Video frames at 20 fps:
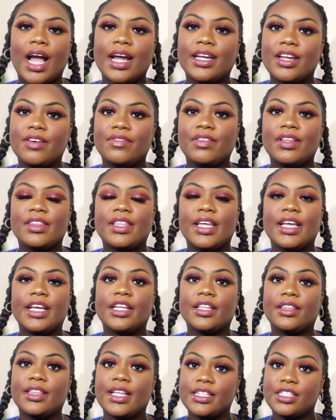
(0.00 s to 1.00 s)
I definitely
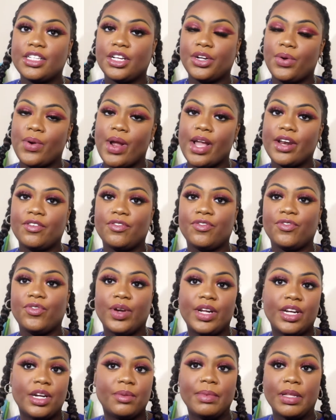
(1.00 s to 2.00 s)
think they took creative
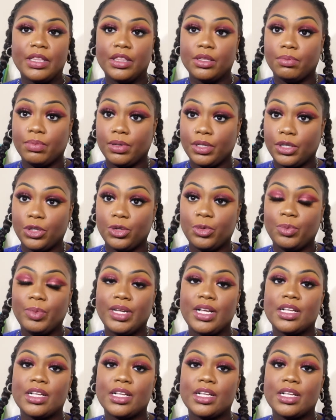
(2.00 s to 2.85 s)
freedom in the blue,